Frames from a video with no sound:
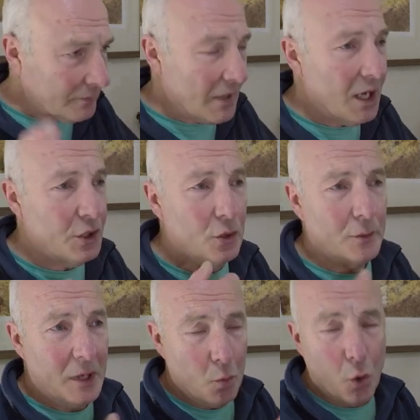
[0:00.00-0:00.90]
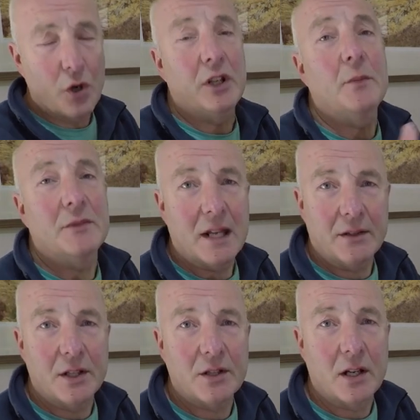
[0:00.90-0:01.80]
and you're going to be walking up and down
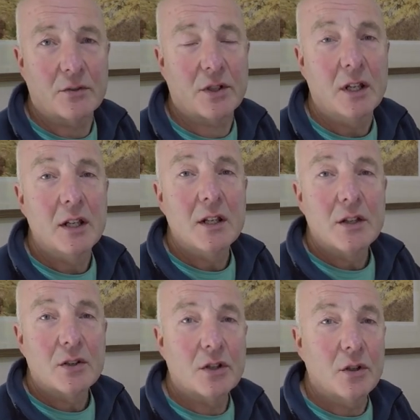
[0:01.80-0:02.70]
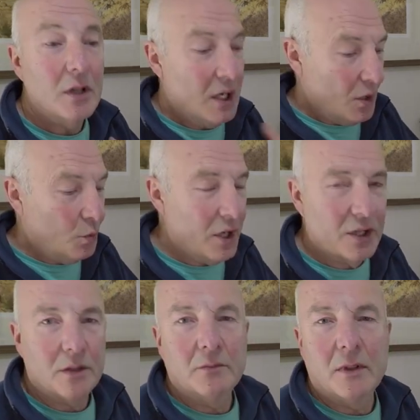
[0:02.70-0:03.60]
these aisles, so wear
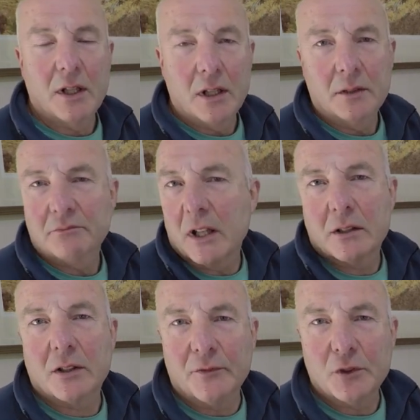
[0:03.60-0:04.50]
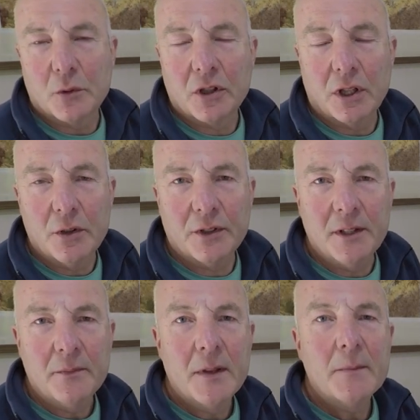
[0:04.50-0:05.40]
some comfortable clothing.
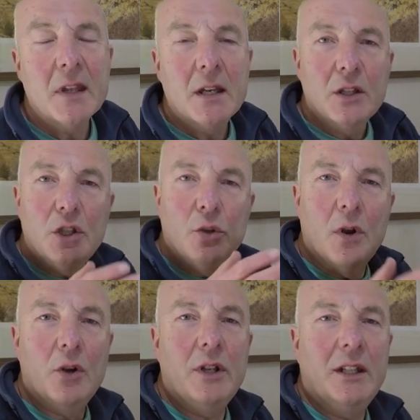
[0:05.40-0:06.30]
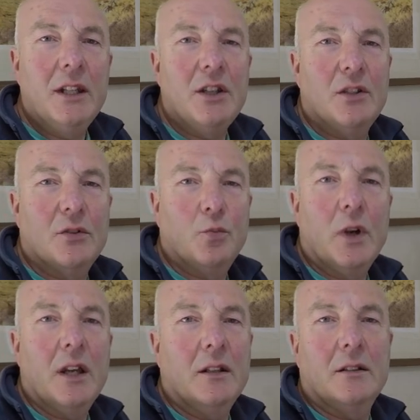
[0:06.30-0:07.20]
You only need to
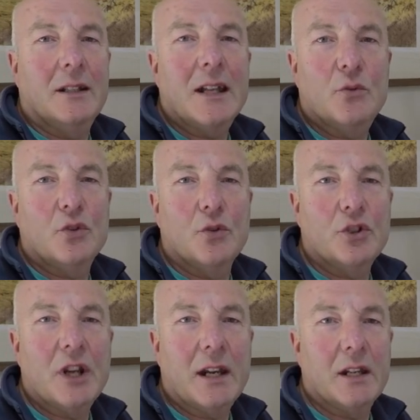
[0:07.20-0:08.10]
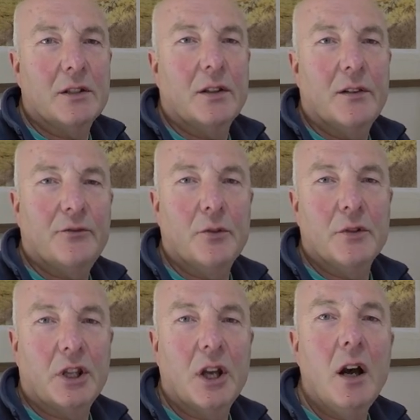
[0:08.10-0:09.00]
wear an outdoor jacket from the
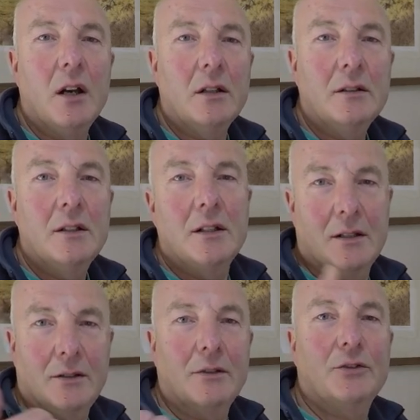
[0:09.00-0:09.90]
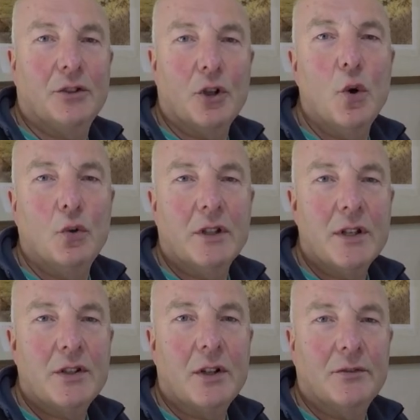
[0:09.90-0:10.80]
car to the hall
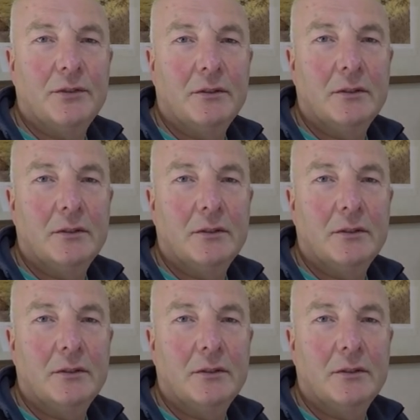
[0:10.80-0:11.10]
itself.